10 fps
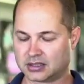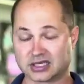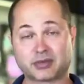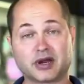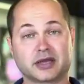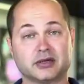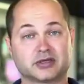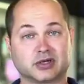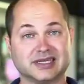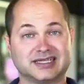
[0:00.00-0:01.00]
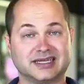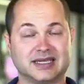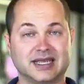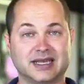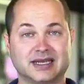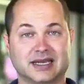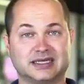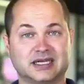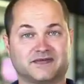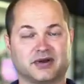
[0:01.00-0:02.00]
Some binoculars are listed in
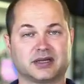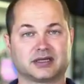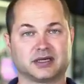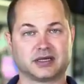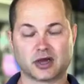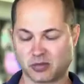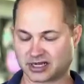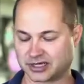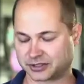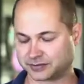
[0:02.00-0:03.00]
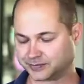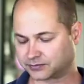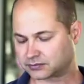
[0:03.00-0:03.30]
a different uh, nomenclature.